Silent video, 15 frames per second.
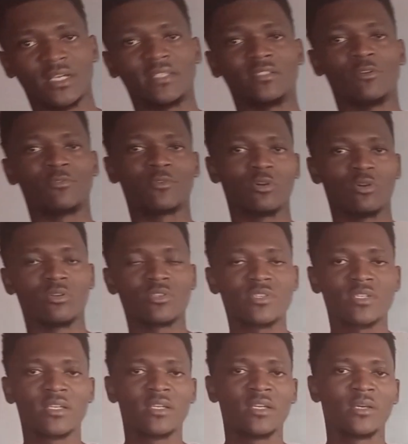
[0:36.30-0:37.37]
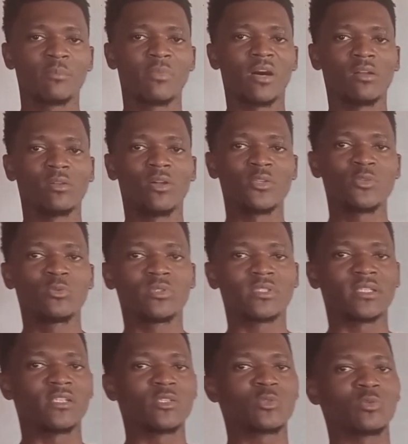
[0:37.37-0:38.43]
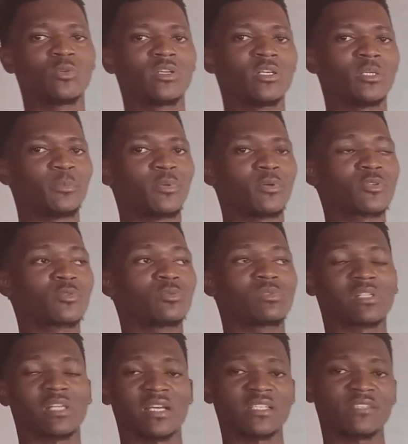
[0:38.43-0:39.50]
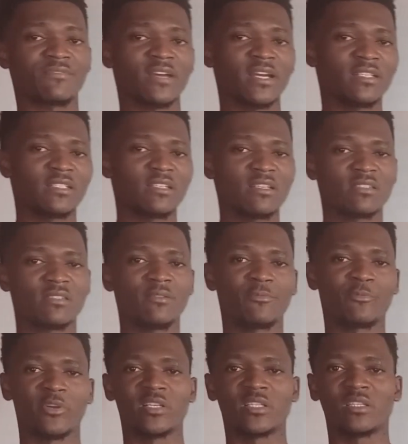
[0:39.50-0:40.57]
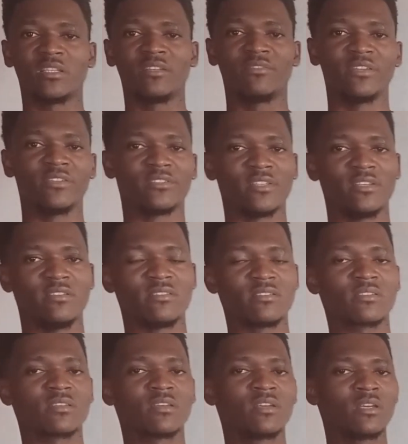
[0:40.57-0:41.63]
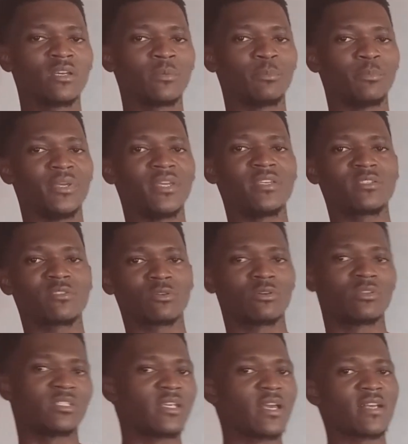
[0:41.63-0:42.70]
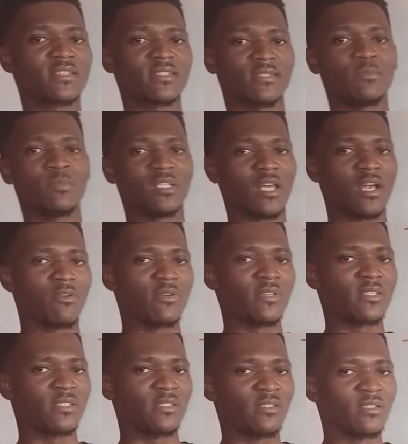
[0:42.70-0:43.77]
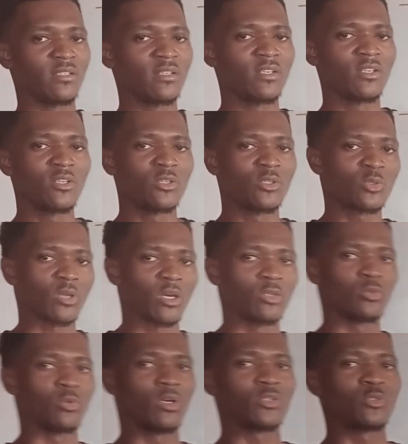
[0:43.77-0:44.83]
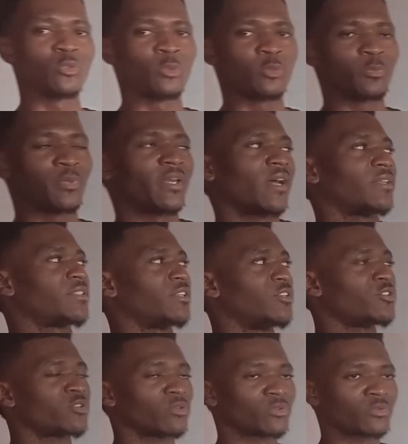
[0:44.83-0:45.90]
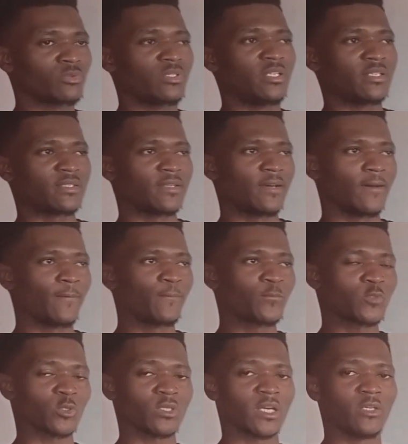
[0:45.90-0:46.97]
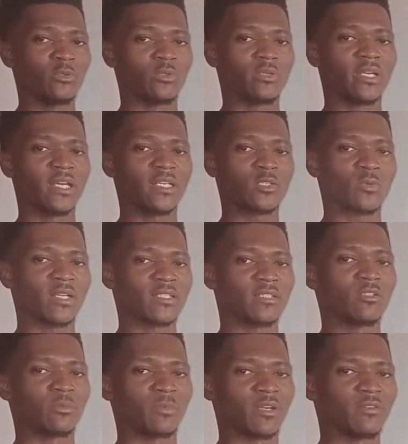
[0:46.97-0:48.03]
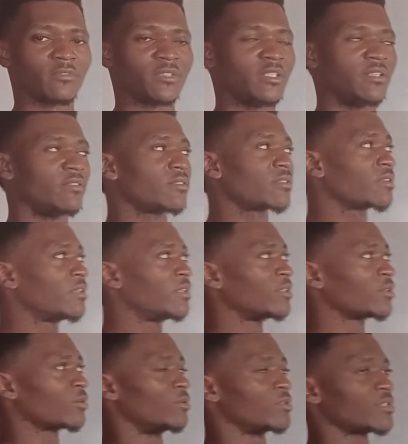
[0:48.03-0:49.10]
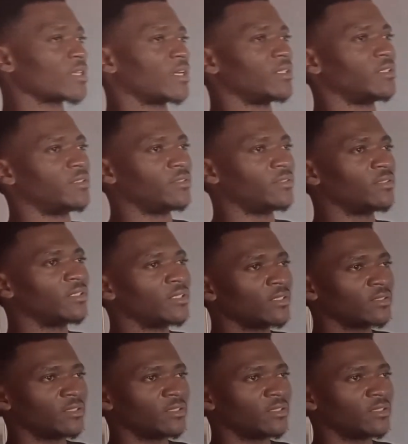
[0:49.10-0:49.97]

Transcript: And of course, biology will tend to help us to classify these different living things based on their similarity. So I want you to pay attention to this now so that you get quite a number of things concerning